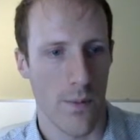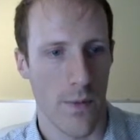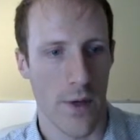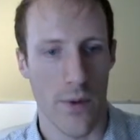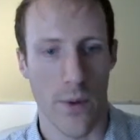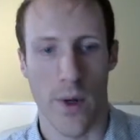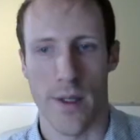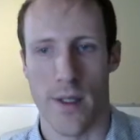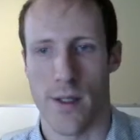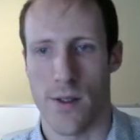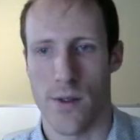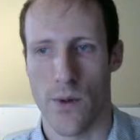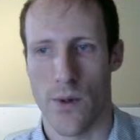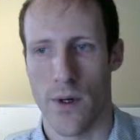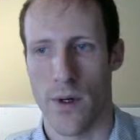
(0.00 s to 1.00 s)
If we want to
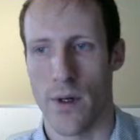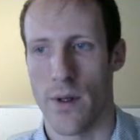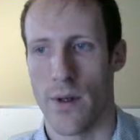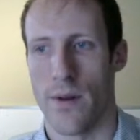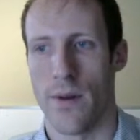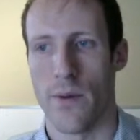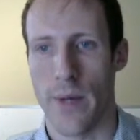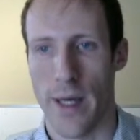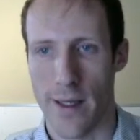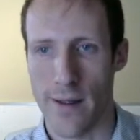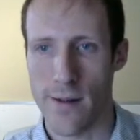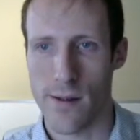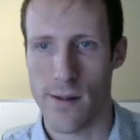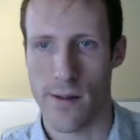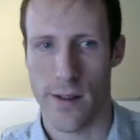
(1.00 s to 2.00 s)
store the
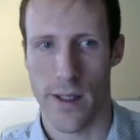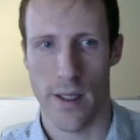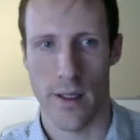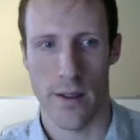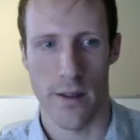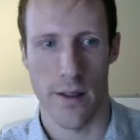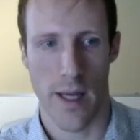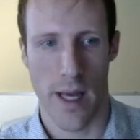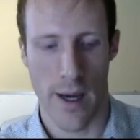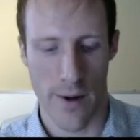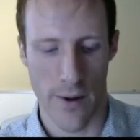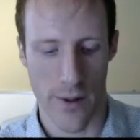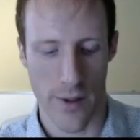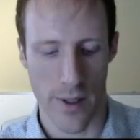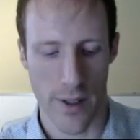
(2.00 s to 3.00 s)
weights in
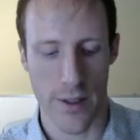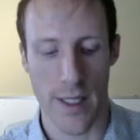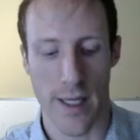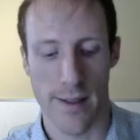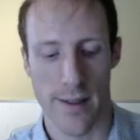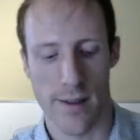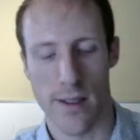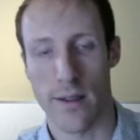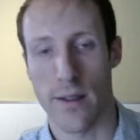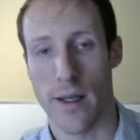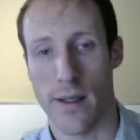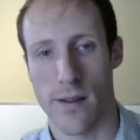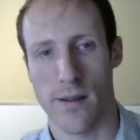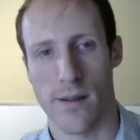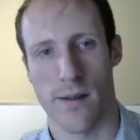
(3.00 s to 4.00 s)
our adjacency
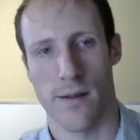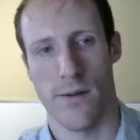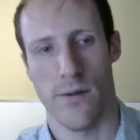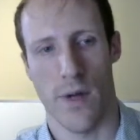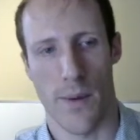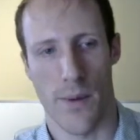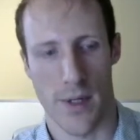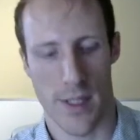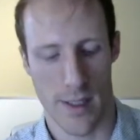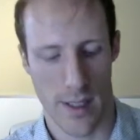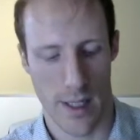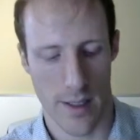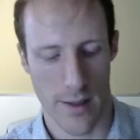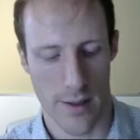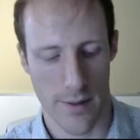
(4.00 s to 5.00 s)
list
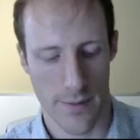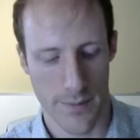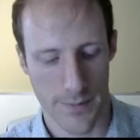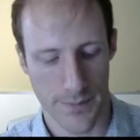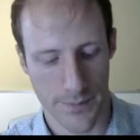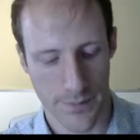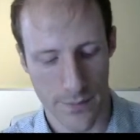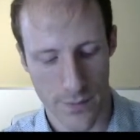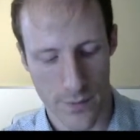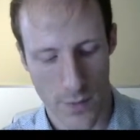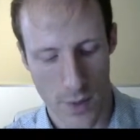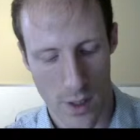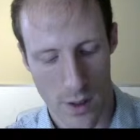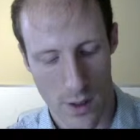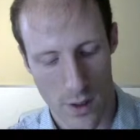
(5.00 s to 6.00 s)
representation,
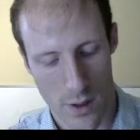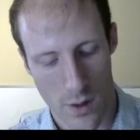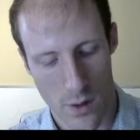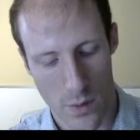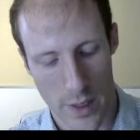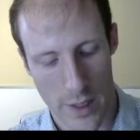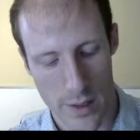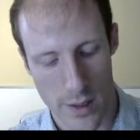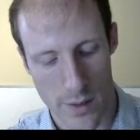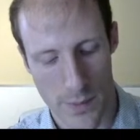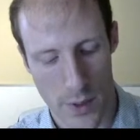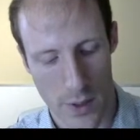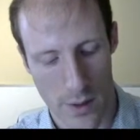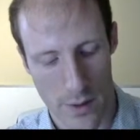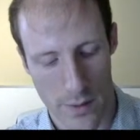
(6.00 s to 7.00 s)
we can just
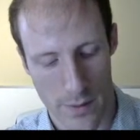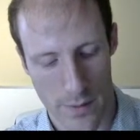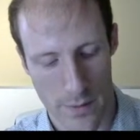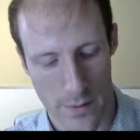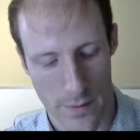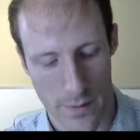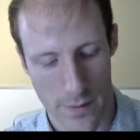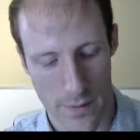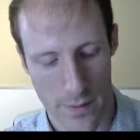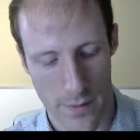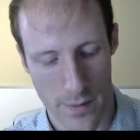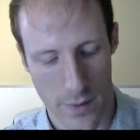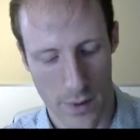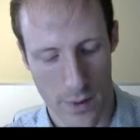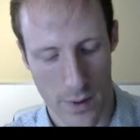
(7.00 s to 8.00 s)
put
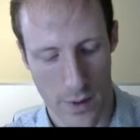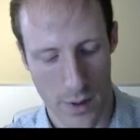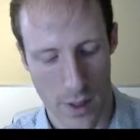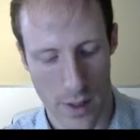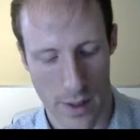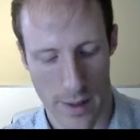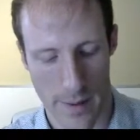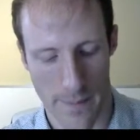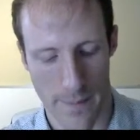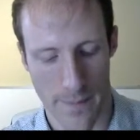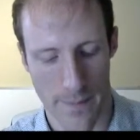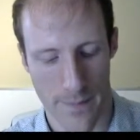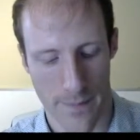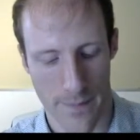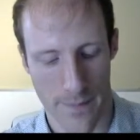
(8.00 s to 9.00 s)

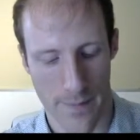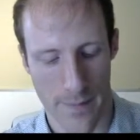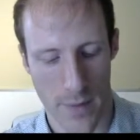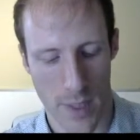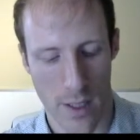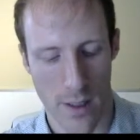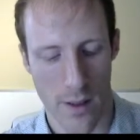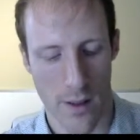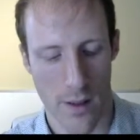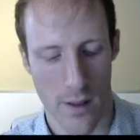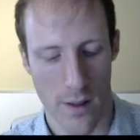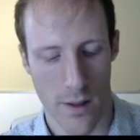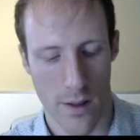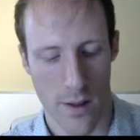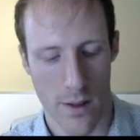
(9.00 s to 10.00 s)

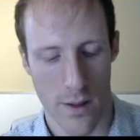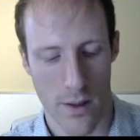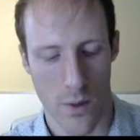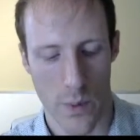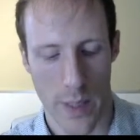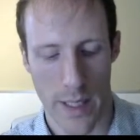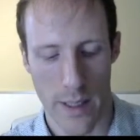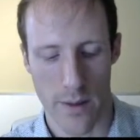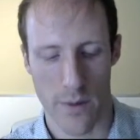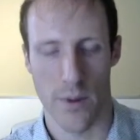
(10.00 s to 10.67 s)
the weight